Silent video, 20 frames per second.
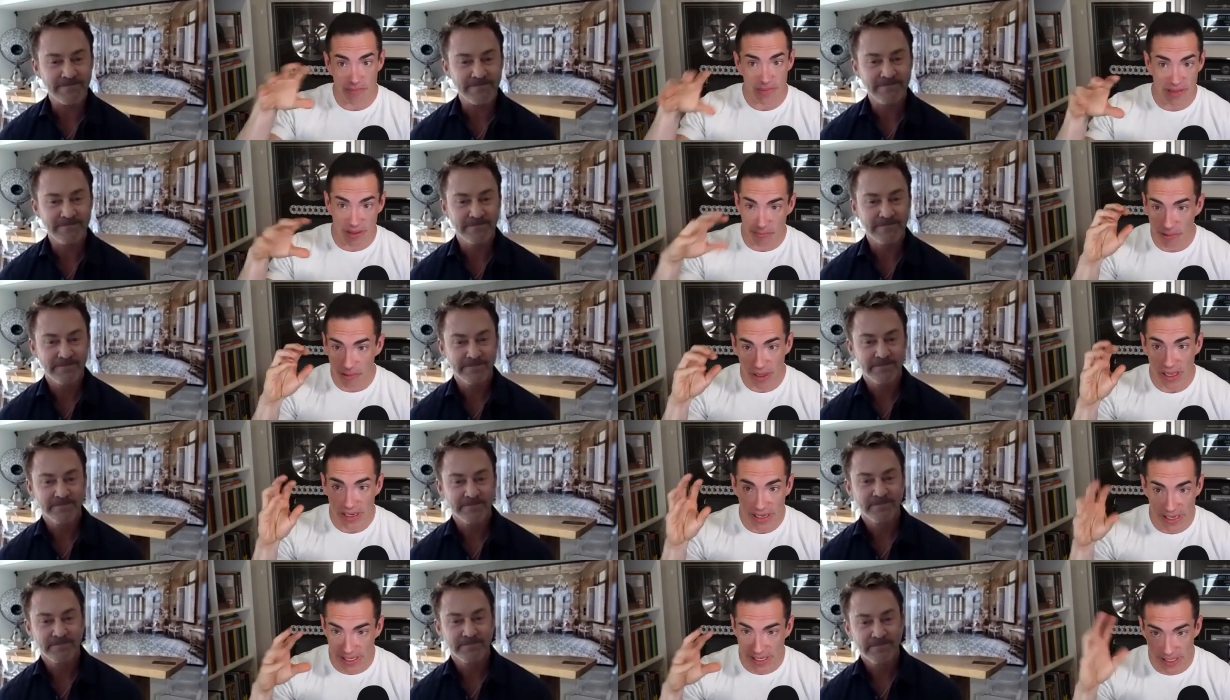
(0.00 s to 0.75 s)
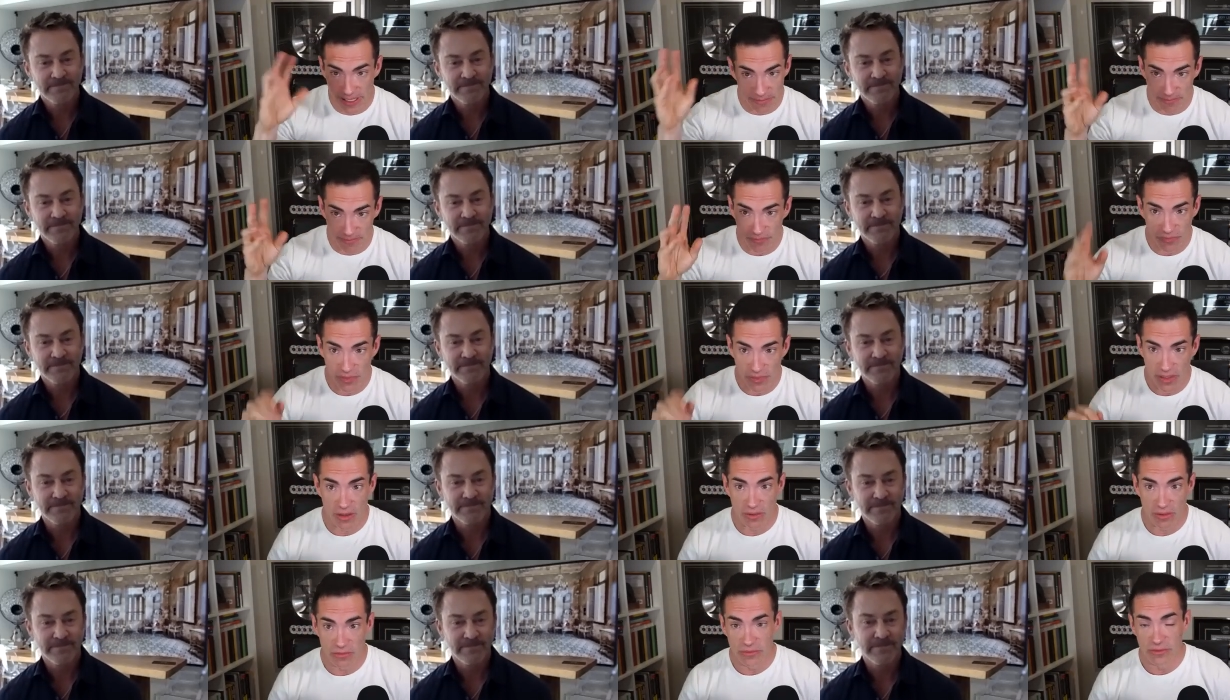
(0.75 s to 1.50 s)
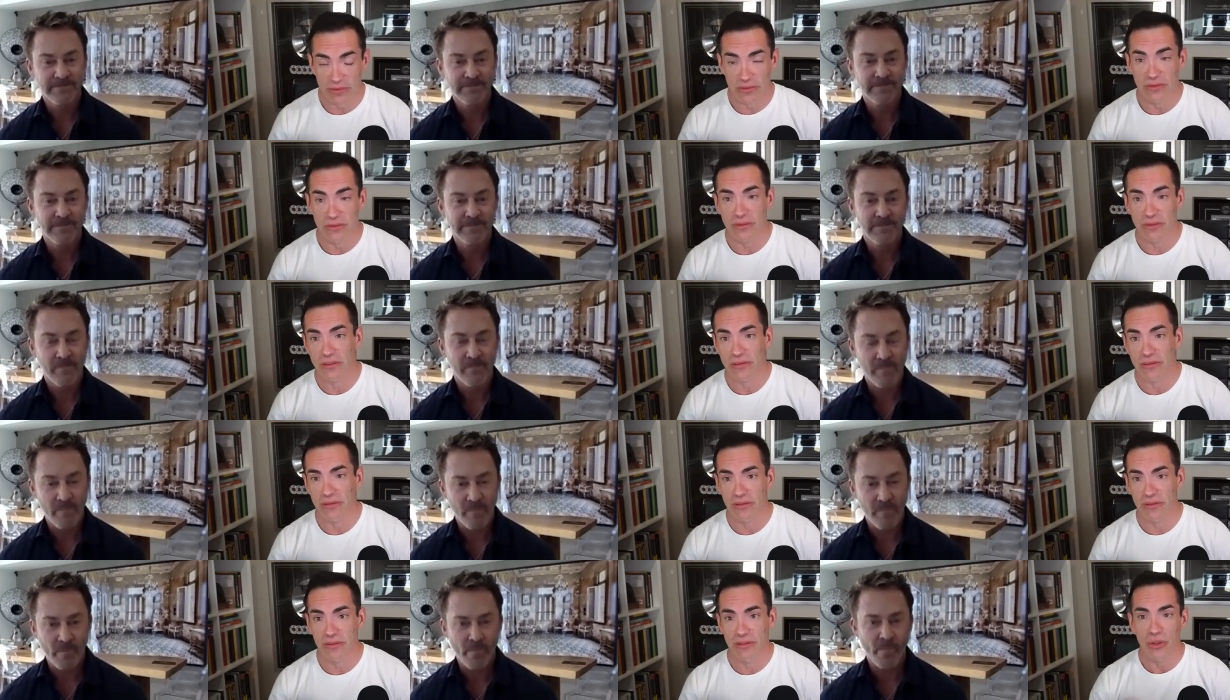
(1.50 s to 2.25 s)
Speaker 1: in the bud any you know d-
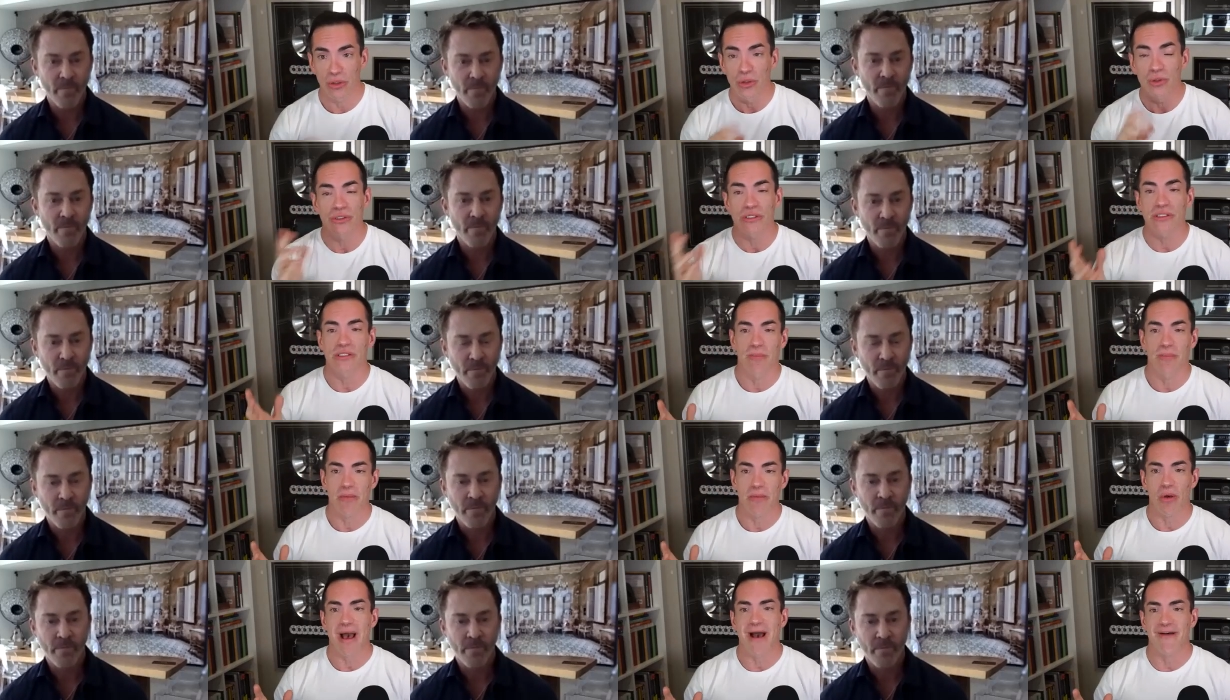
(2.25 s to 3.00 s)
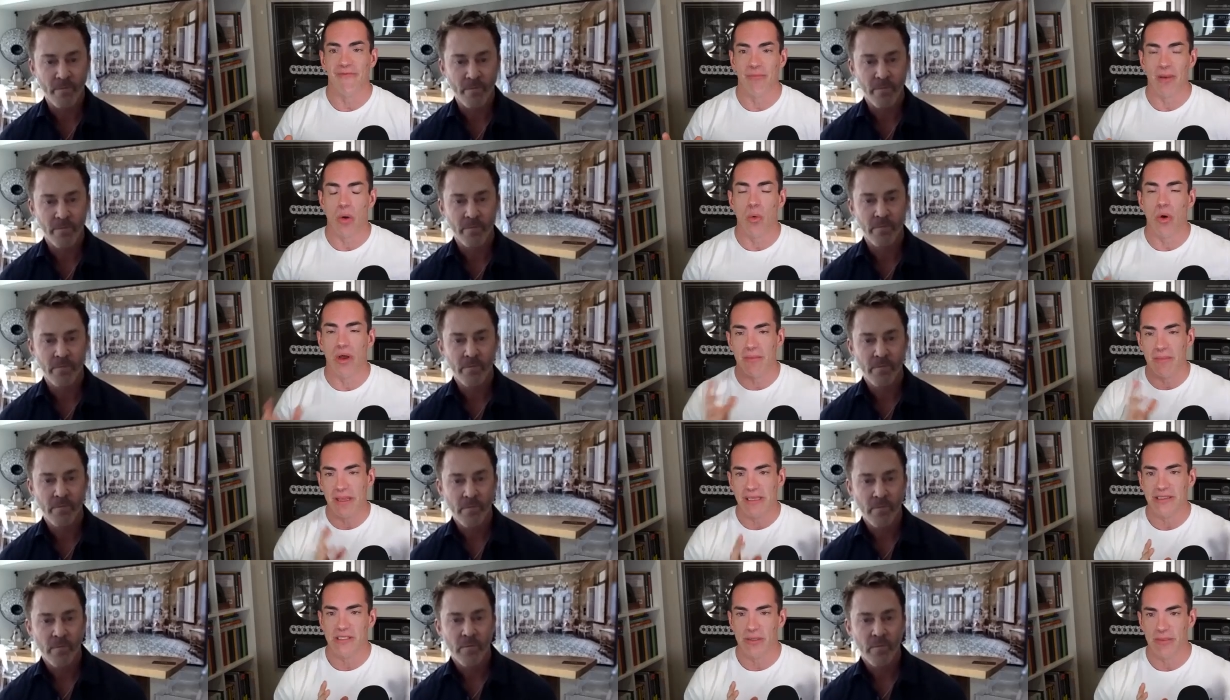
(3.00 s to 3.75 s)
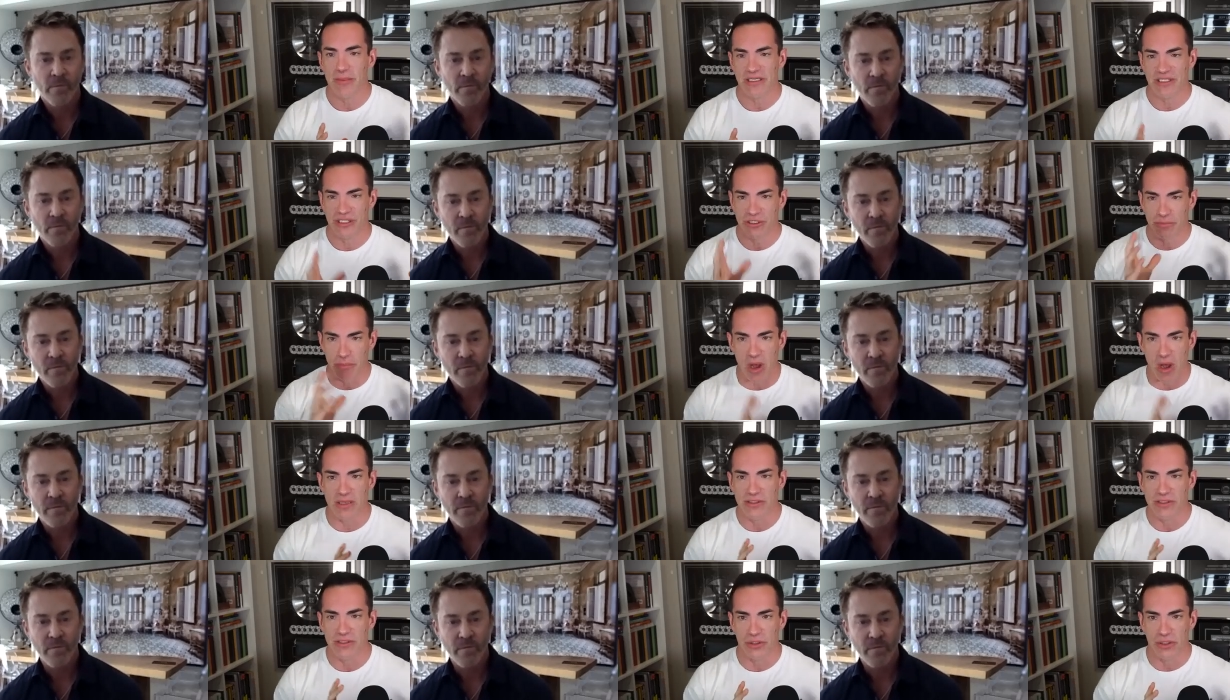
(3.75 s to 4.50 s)
delusions people have about what it means to be a
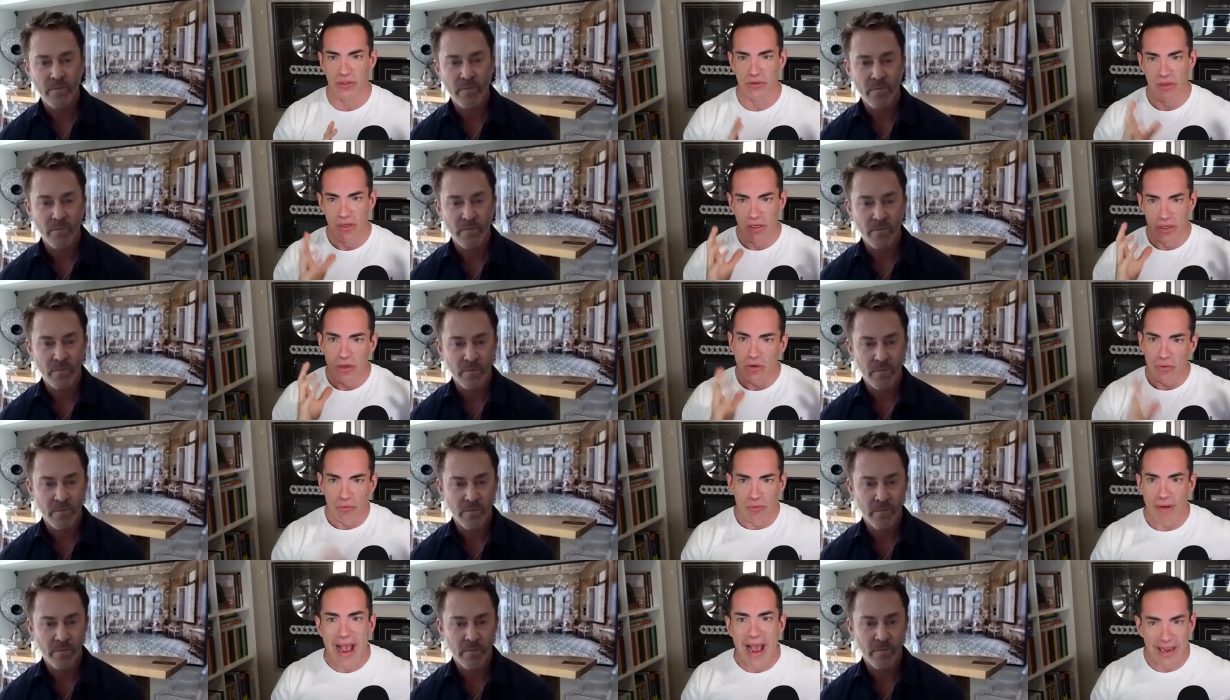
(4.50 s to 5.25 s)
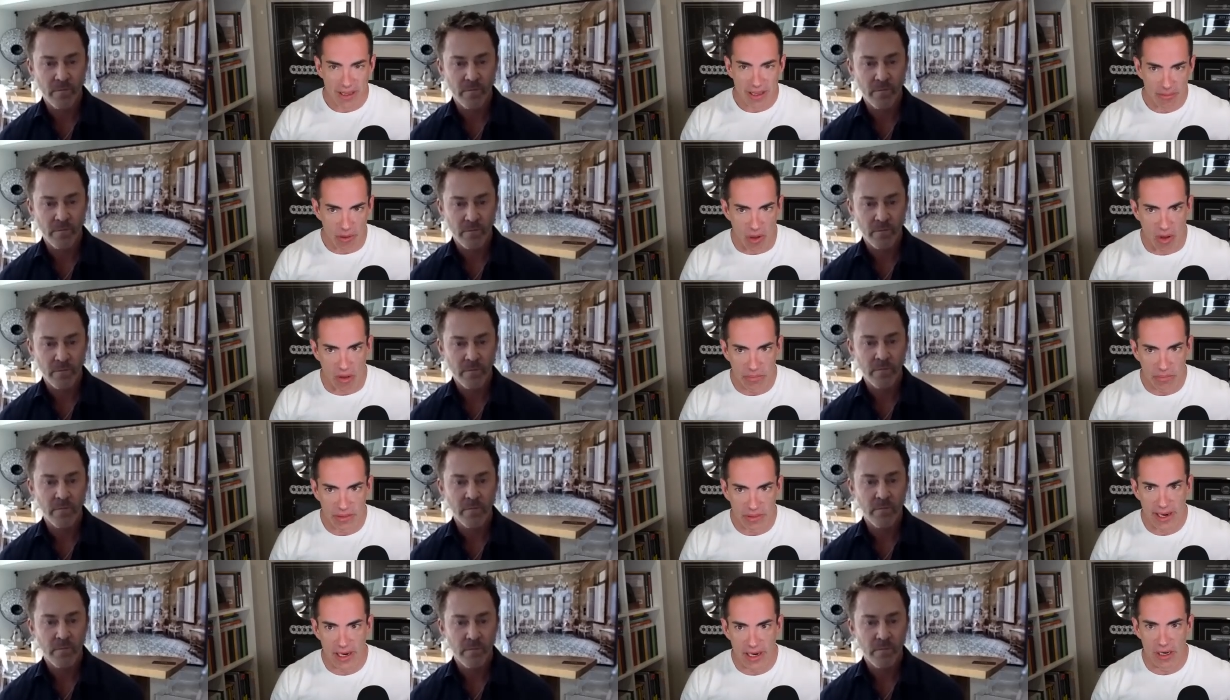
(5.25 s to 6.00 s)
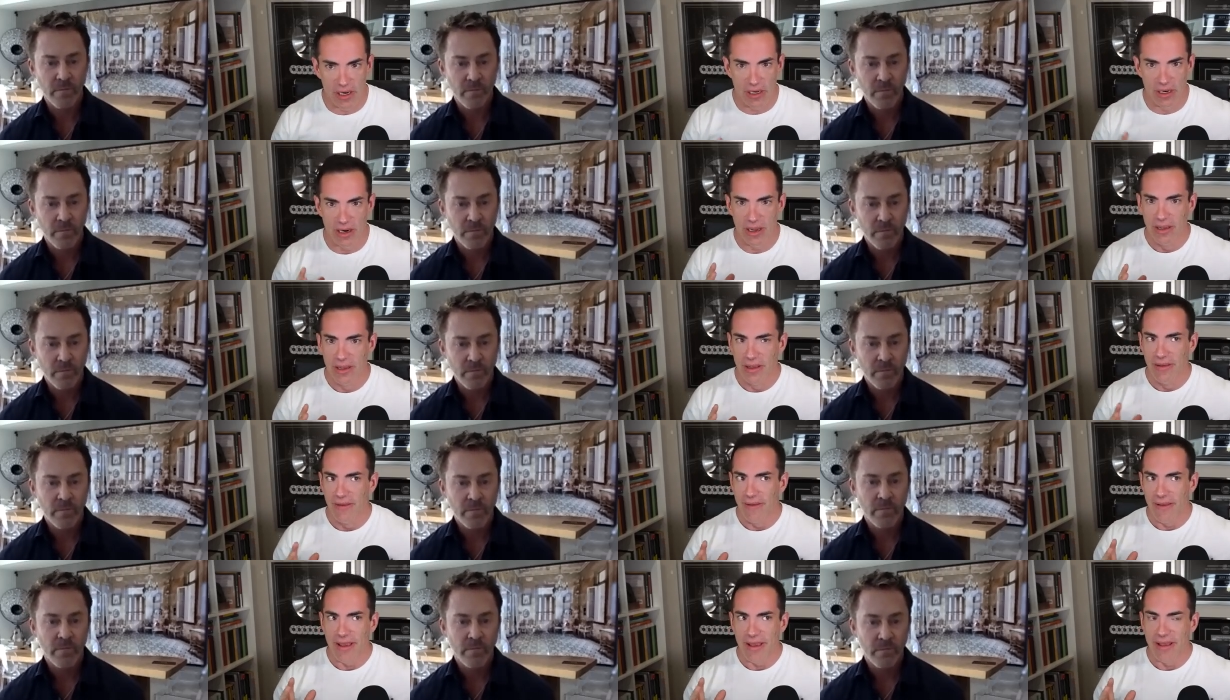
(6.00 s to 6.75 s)
sponsored racquetball player
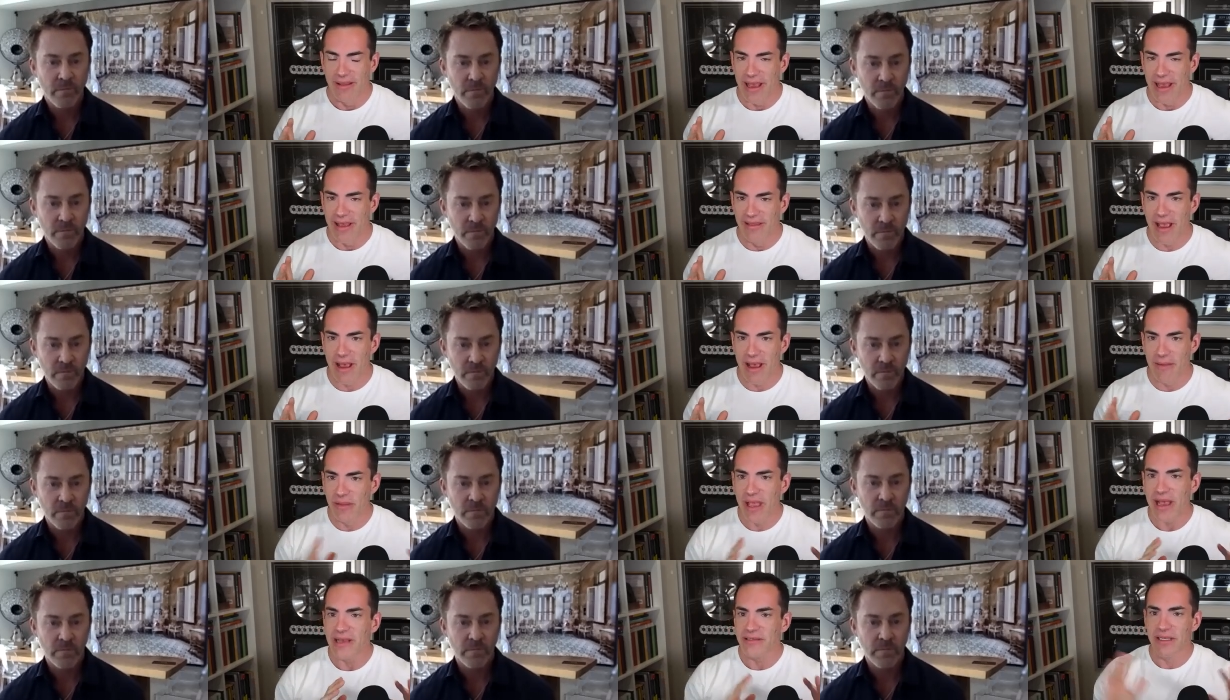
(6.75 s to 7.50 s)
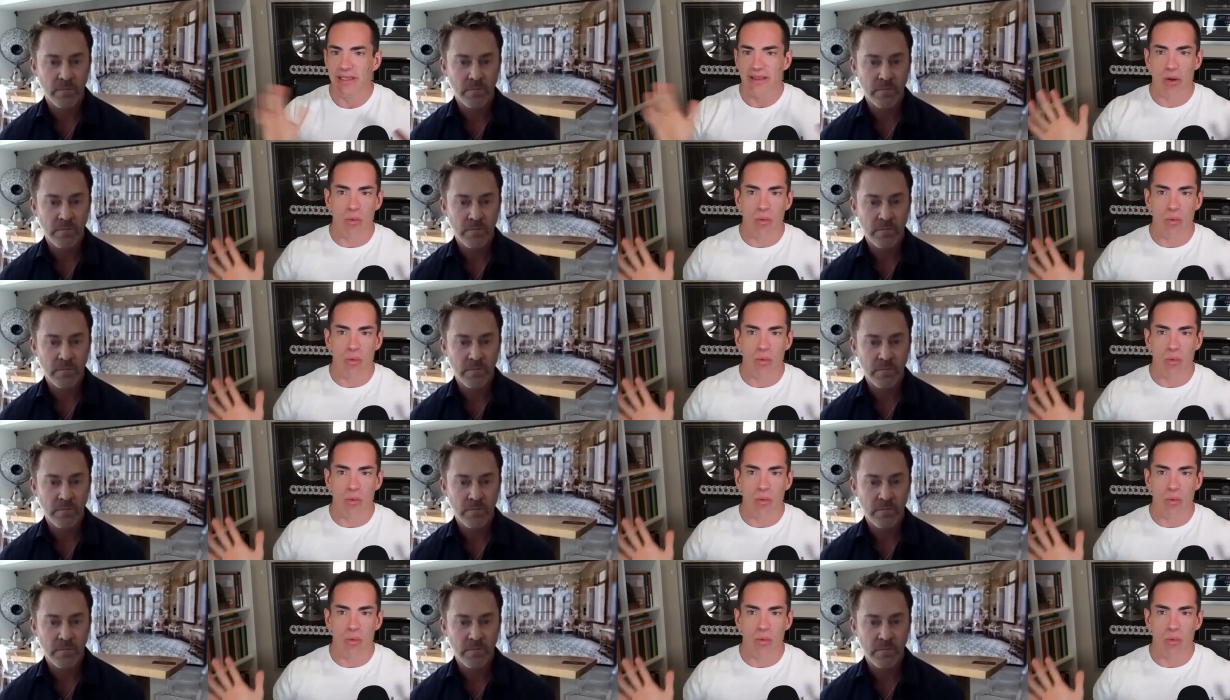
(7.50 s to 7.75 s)
I'm guessing they